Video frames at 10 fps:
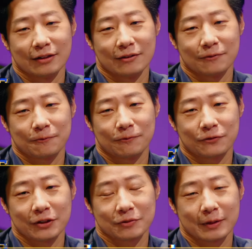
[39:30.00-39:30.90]
the
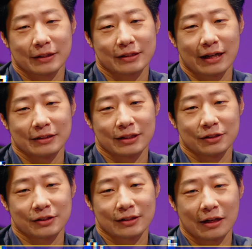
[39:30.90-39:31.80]
first place, I
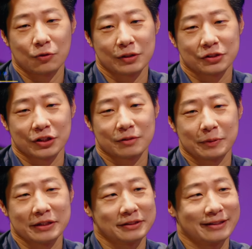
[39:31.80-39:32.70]
just I was just
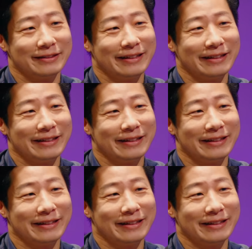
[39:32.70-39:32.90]
pissed